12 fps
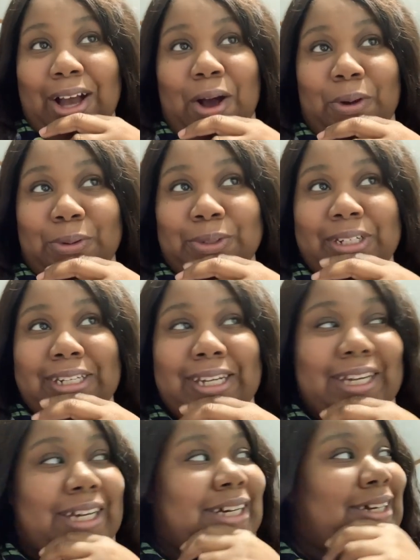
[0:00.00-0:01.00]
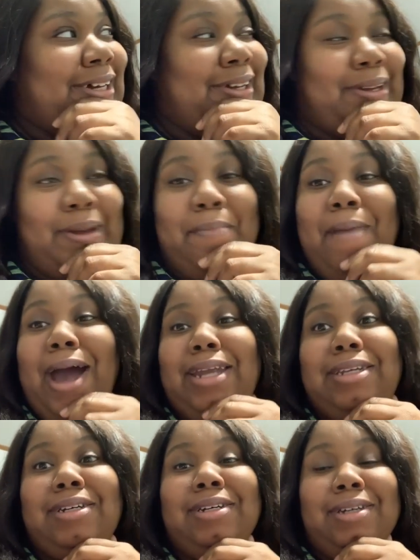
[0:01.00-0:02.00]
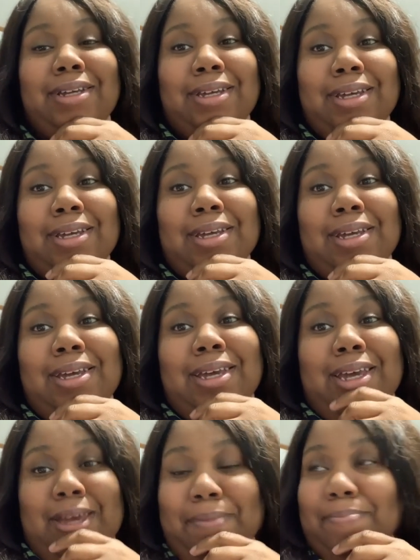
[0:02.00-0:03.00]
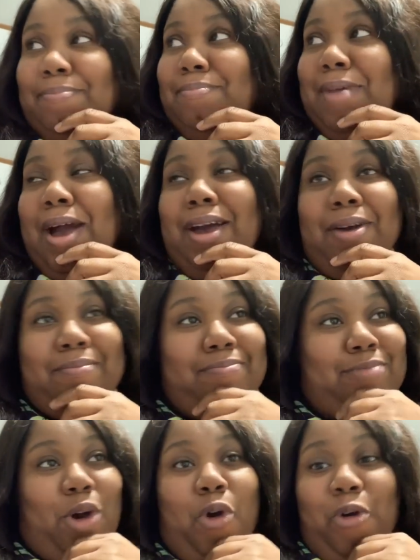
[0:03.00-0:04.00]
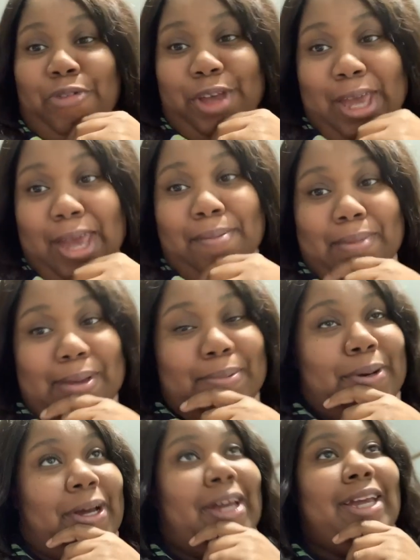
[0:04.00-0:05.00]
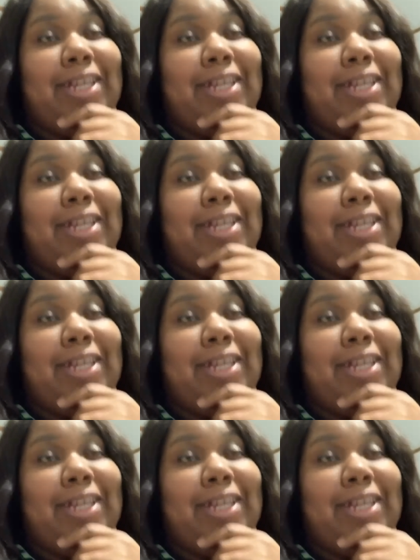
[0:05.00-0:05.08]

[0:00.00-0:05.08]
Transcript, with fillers: on in there about the overheat me, but okay.